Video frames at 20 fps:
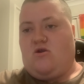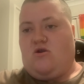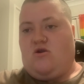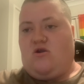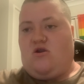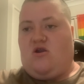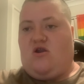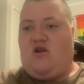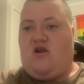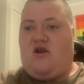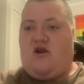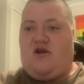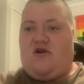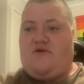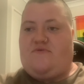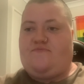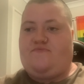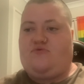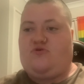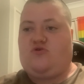
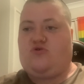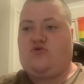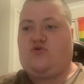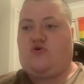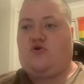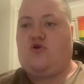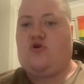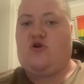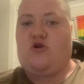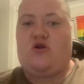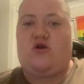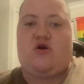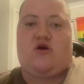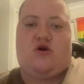Yeah, so